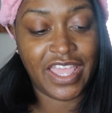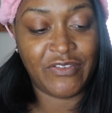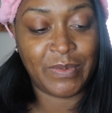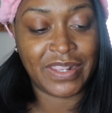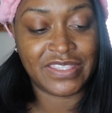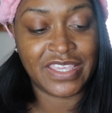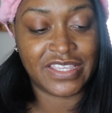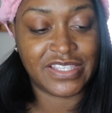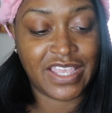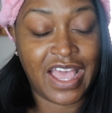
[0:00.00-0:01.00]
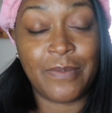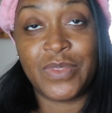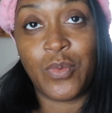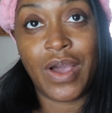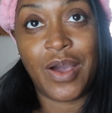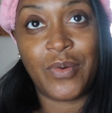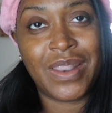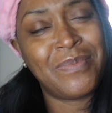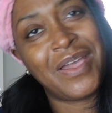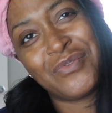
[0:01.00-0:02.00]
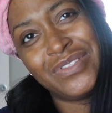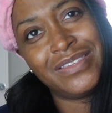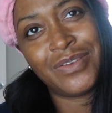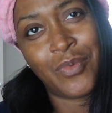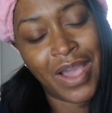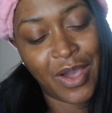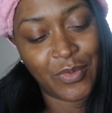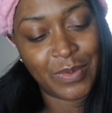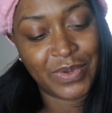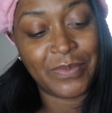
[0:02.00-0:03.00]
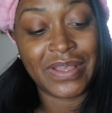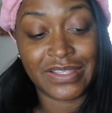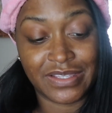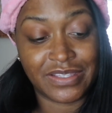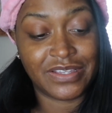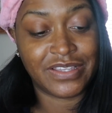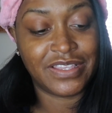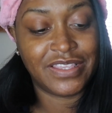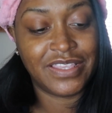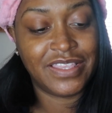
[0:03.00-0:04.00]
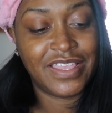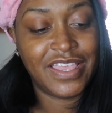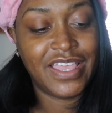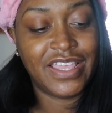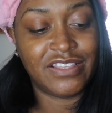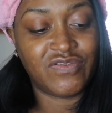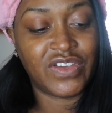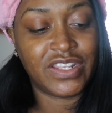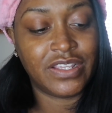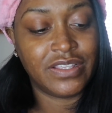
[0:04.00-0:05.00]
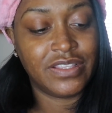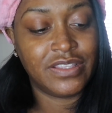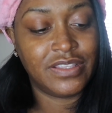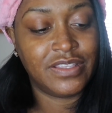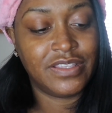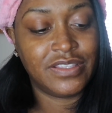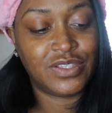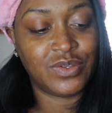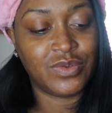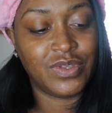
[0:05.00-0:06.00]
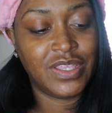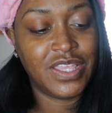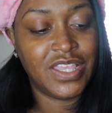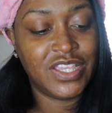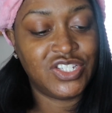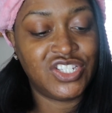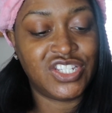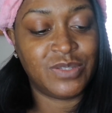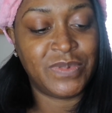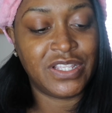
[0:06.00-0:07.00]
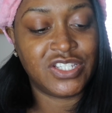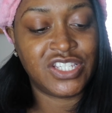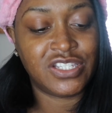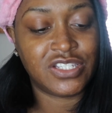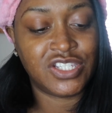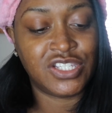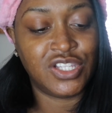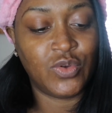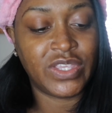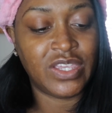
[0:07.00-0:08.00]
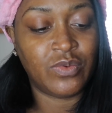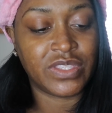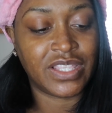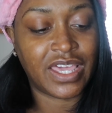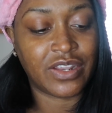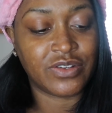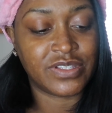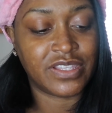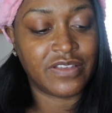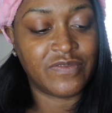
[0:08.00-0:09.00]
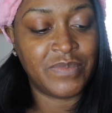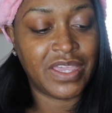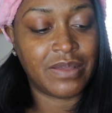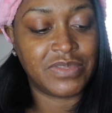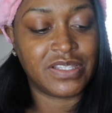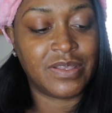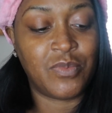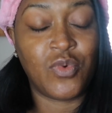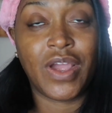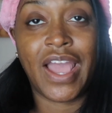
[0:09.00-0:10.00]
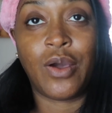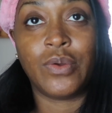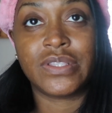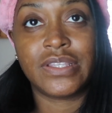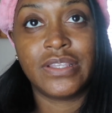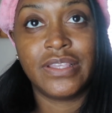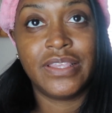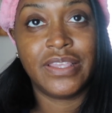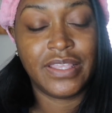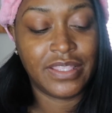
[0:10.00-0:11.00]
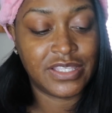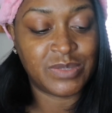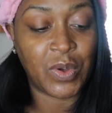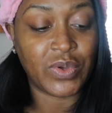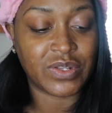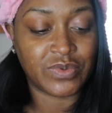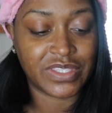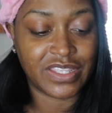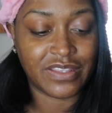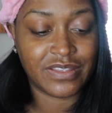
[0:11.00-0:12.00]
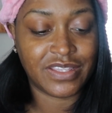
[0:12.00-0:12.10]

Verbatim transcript: everybody thinks that i'm the wild one i'm not really the wild one but my sister is funny too she just be she's she's low-key with a lot of her stuff me i'm just more out spoken with it